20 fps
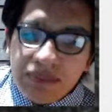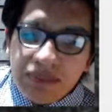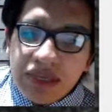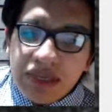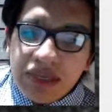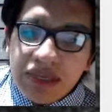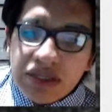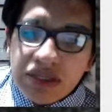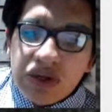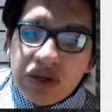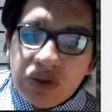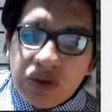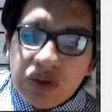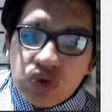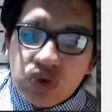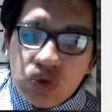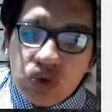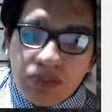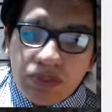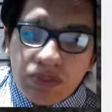been
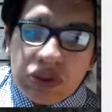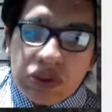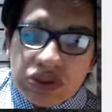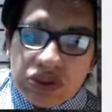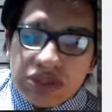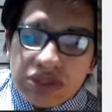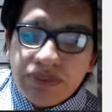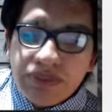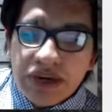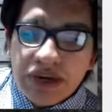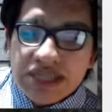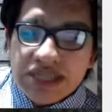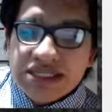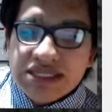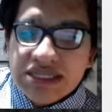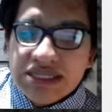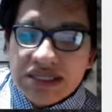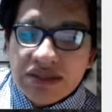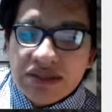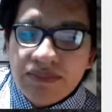known to oppose the
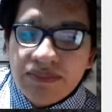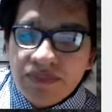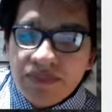president.